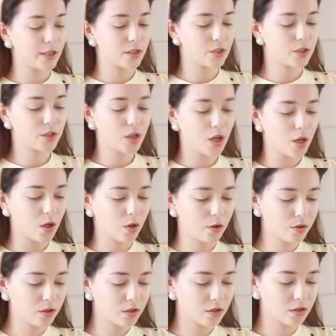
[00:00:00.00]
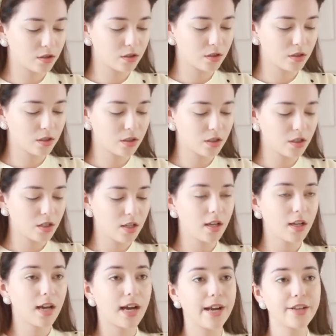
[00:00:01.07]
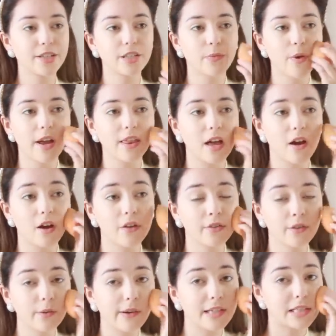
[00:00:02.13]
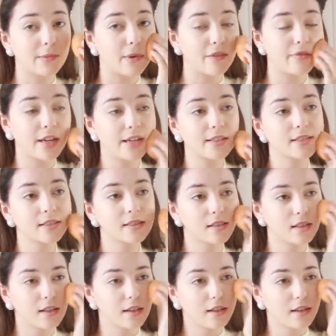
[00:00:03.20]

So I just apply that on the rest of my face.